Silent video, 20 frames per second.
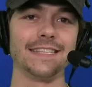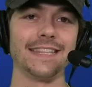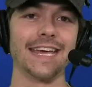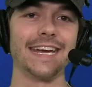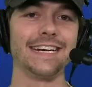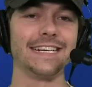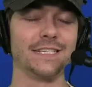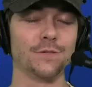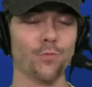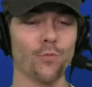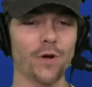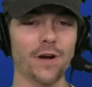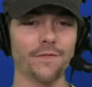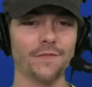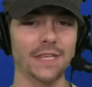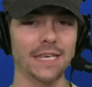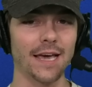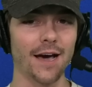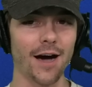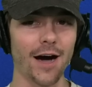that it is one of
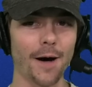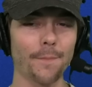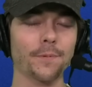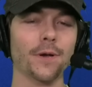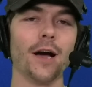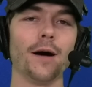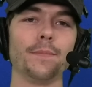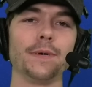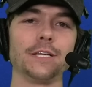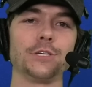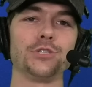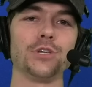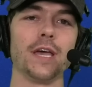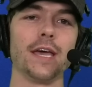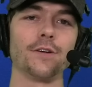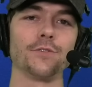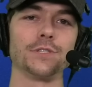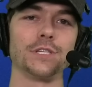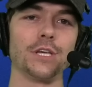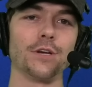the upcoming
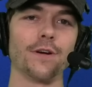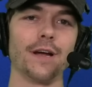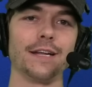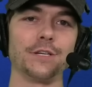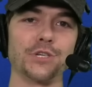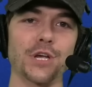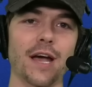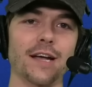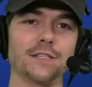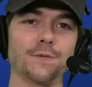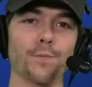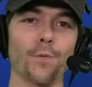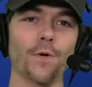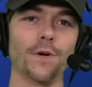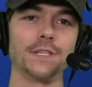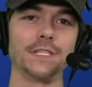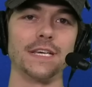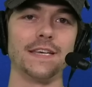channels here at Chat Sports,